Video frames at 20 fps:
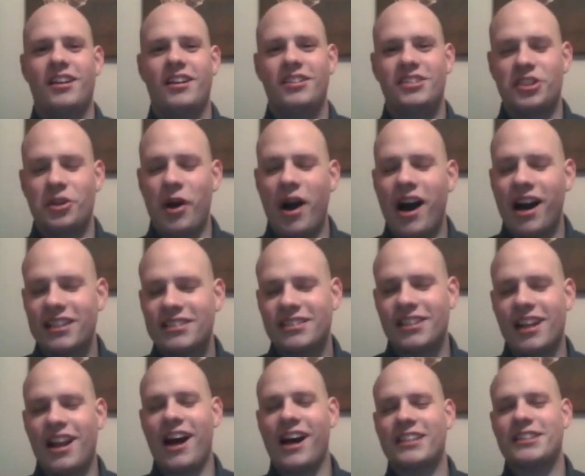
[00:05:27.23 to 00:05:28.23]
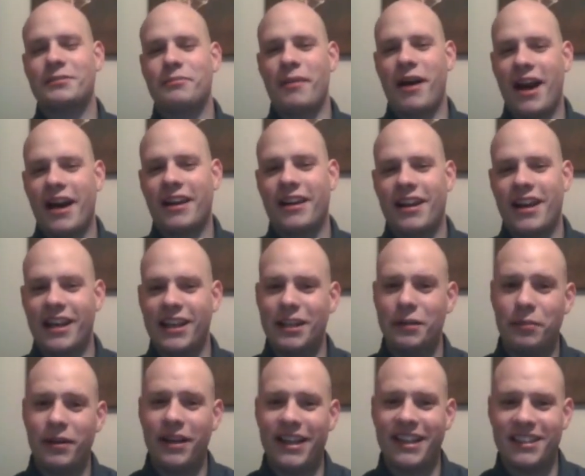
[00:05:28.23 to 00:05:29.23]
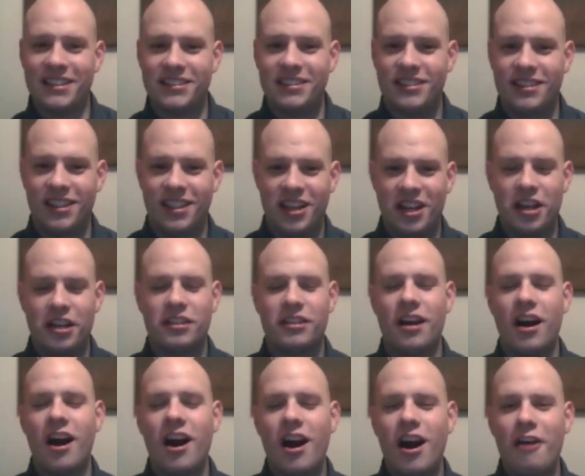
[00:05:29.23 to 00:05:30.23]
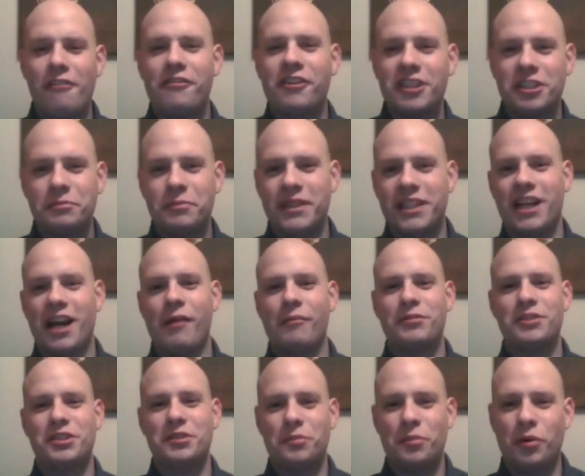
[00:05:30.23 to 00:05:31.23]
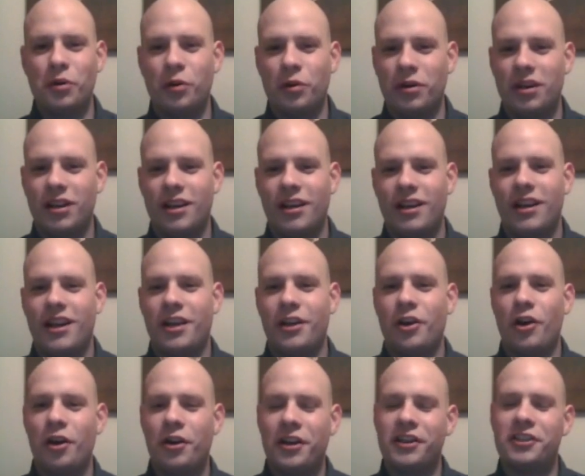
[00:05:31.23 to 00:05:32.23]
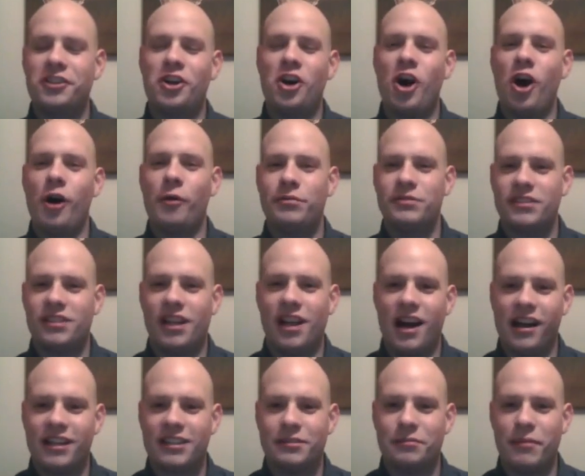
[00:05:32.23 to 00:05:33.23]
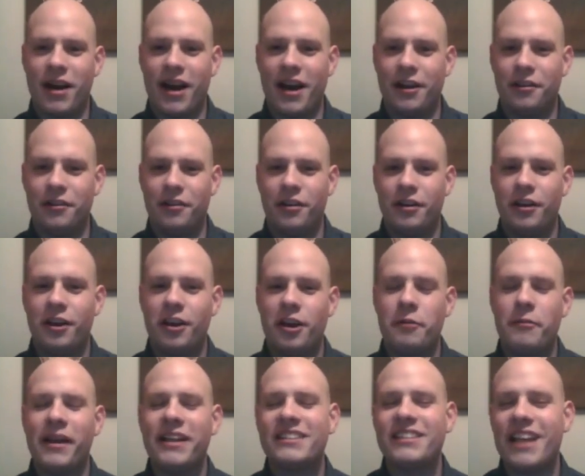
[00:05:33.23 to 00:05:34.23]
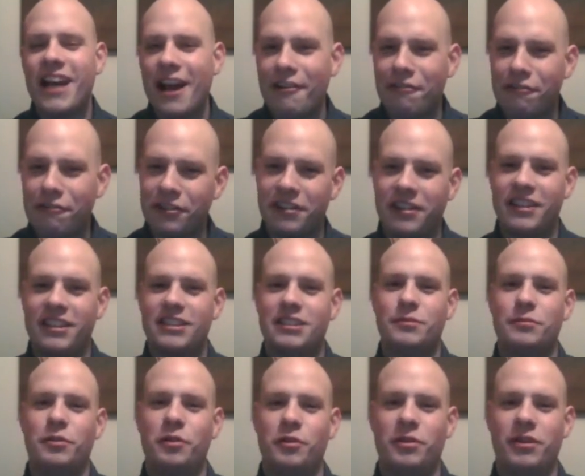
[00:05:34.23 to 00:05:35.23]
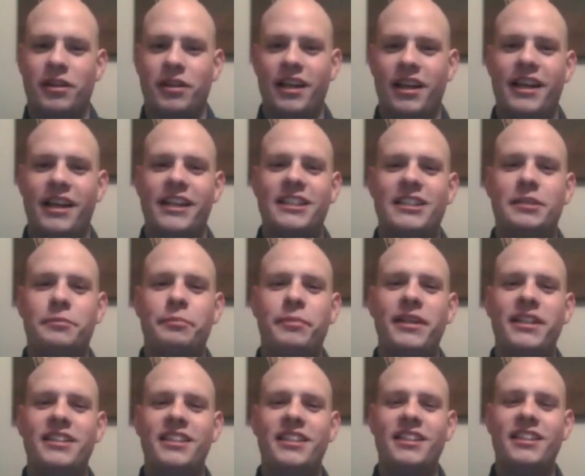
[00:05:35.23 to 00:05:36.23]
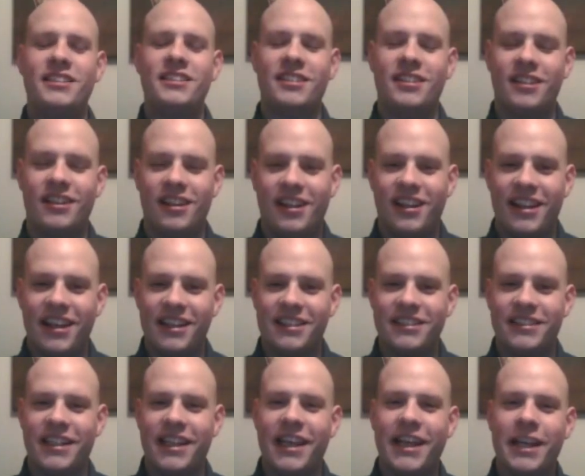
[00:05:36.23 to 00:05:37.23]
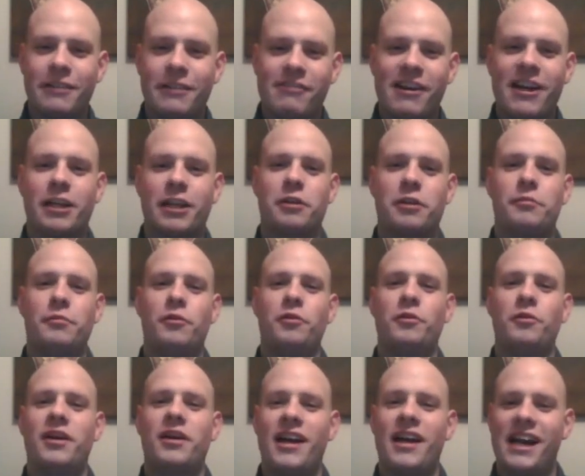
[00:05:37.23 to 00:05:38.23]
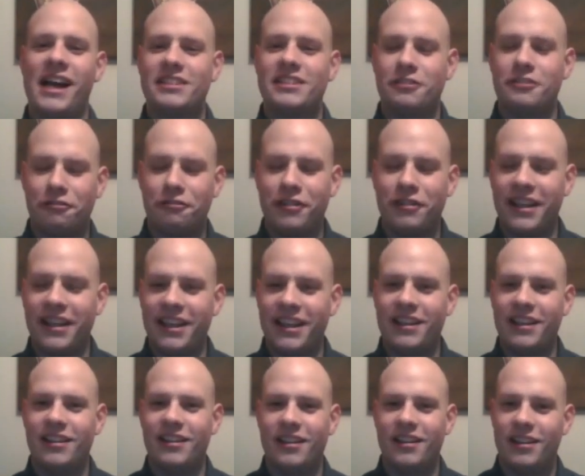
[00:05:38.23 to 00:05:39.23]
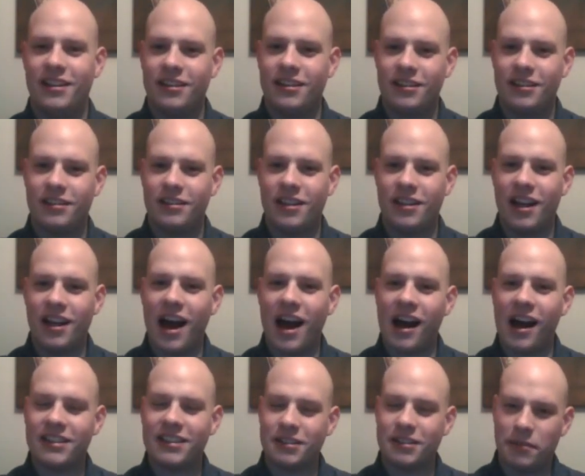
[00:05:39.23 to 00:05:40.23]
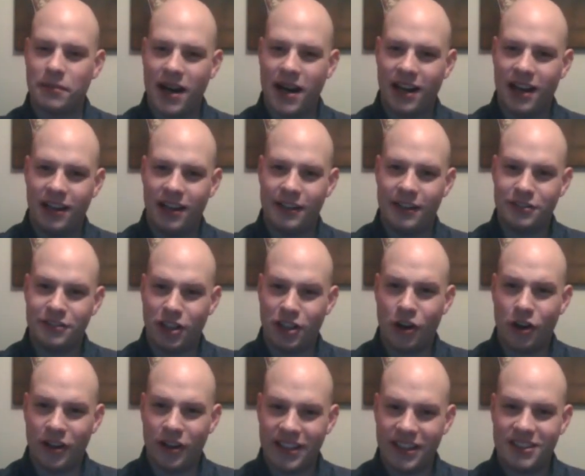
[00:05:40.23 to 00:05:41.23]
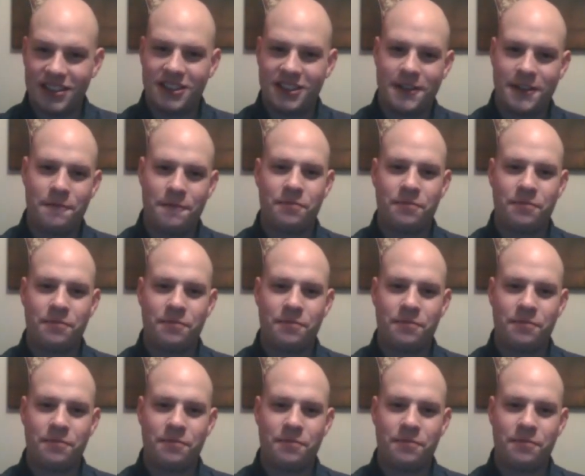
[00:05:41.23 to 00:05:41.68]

So asks the last man, and he blinks. The earth has become small, and on it hops the last man, who makes everything small. His species is ineradicable as the flea. The last man lives longest.